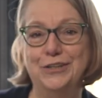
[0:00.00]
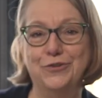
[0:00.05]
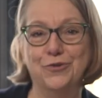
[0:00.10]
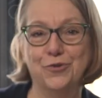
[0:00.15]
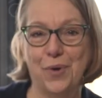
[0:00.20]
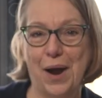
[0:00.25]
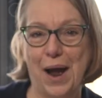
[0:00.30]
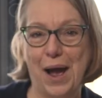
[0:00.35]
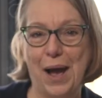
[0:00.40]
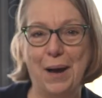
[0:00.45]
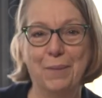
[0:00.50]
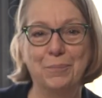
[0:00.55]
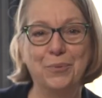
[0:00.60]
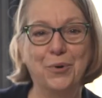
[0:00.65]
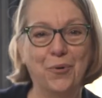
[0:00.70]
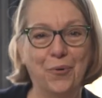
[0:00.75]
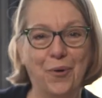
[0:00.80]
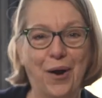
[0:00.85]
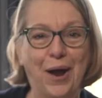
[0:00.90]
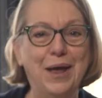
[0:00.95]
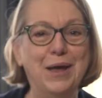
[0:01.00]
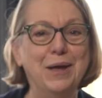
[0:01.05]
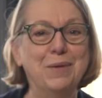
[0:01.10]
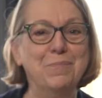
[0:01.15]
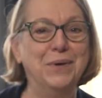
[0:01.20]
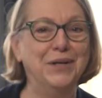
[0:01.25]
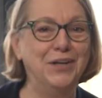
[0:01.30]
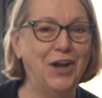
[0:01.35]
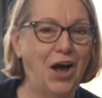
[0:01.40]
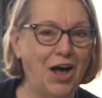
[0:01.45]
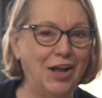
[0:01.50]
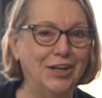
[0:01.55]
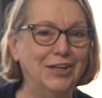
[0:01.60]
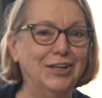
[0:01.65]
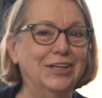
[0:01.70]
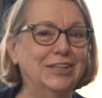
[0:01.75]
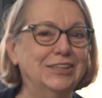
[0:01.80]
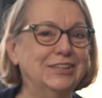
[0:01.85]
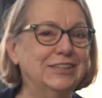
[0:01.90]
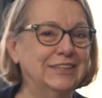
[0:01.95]
drab, gray,
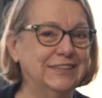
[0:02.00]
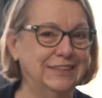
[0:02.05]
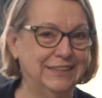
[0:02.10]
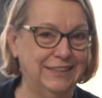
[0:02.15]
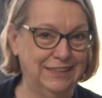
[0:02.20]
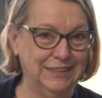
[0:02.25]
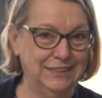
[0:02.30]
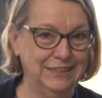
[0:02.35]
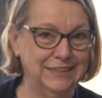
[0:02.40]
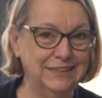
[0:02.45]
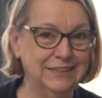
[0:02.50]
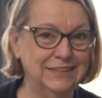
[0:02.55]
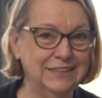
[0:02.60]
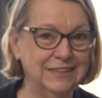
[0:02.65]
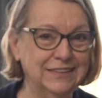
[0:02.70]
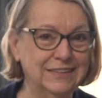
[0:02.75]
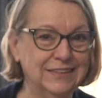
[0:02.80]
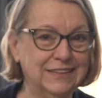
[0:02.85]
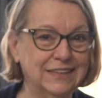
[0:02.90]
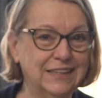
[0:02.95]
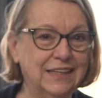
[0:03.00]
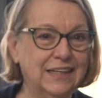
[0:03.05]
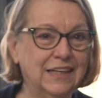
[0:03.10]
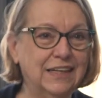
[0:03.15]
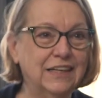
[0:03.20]
monotonous sins.